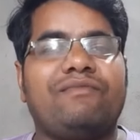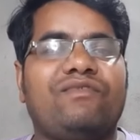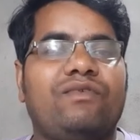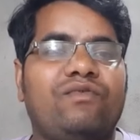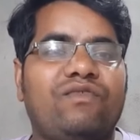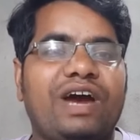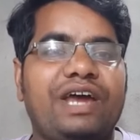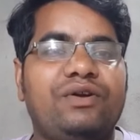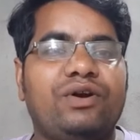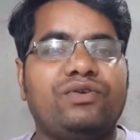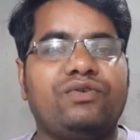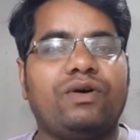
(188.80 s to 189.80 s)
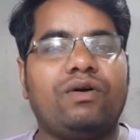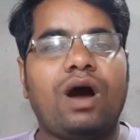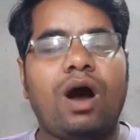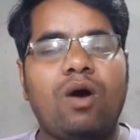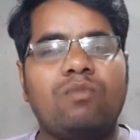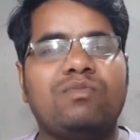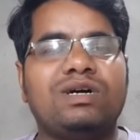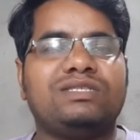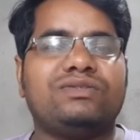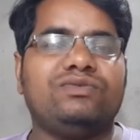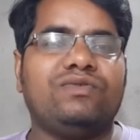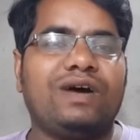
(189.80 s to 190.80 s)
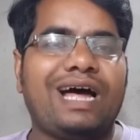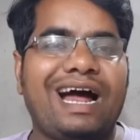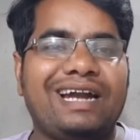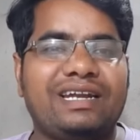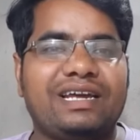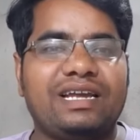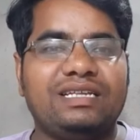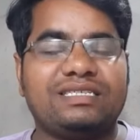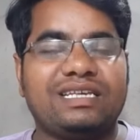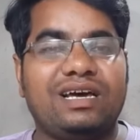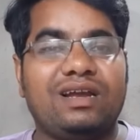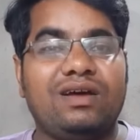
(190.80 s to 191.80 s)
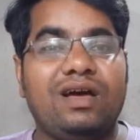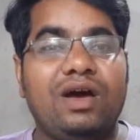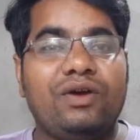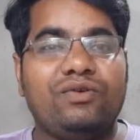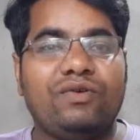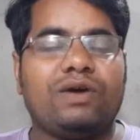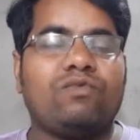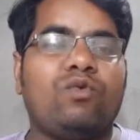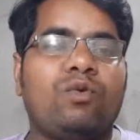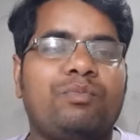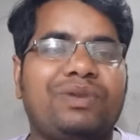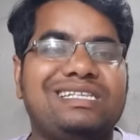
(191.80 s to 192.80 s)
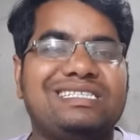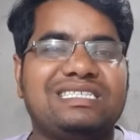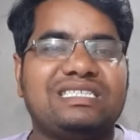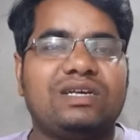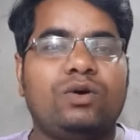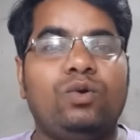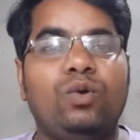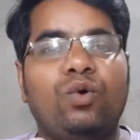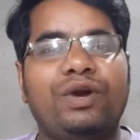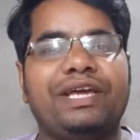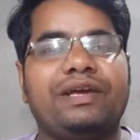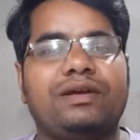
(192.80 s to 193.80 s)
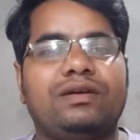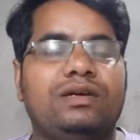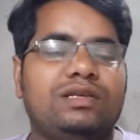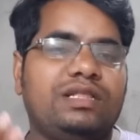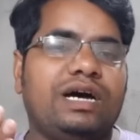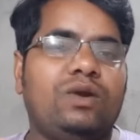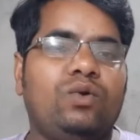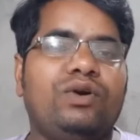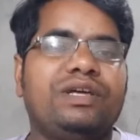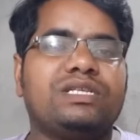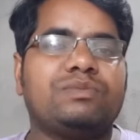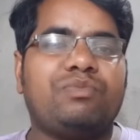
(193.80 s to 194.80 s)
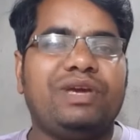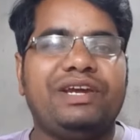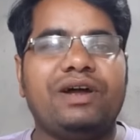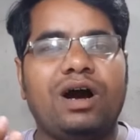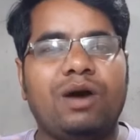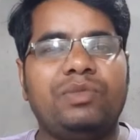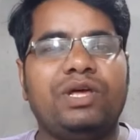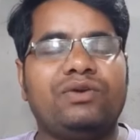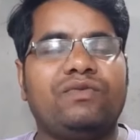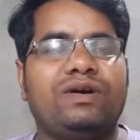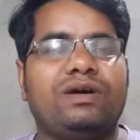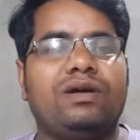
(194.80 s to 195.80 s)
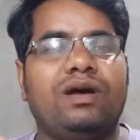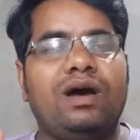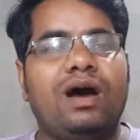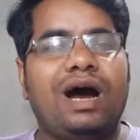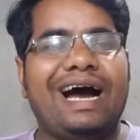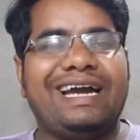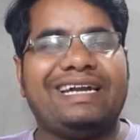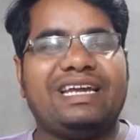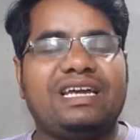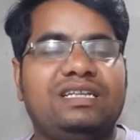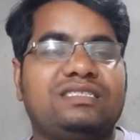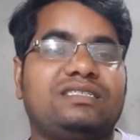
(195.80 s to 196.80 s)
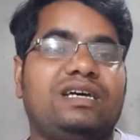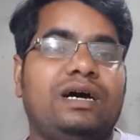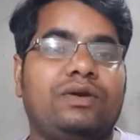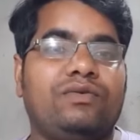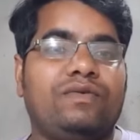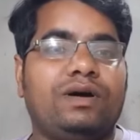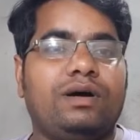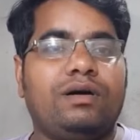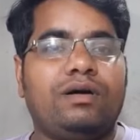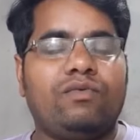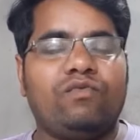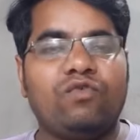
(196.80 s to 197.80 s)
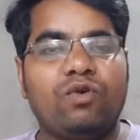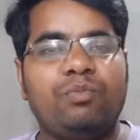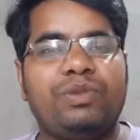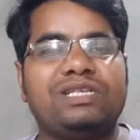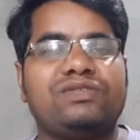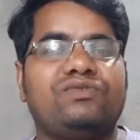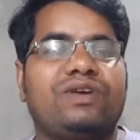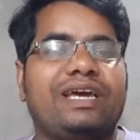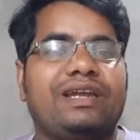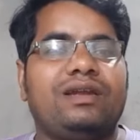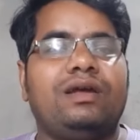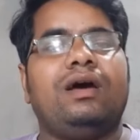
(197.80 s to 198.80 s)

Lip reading: find out how much your articles are, your home page is loading. The loading speed of your articles or your home page you can